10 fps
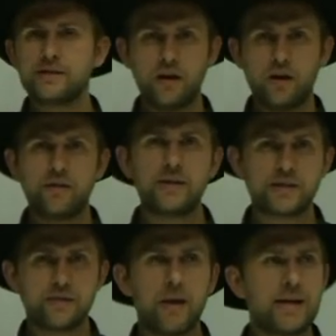
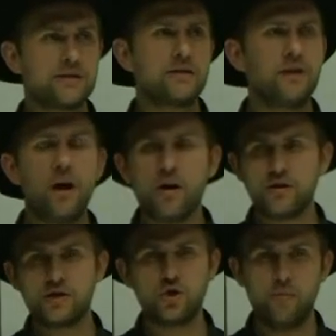This makes it
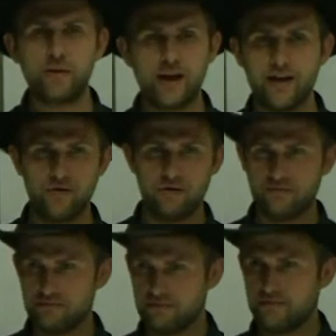the hardest topic
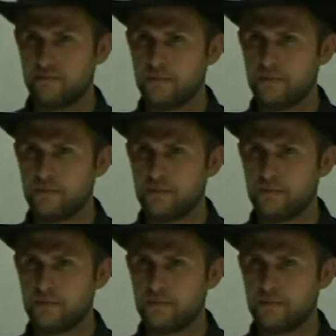ever.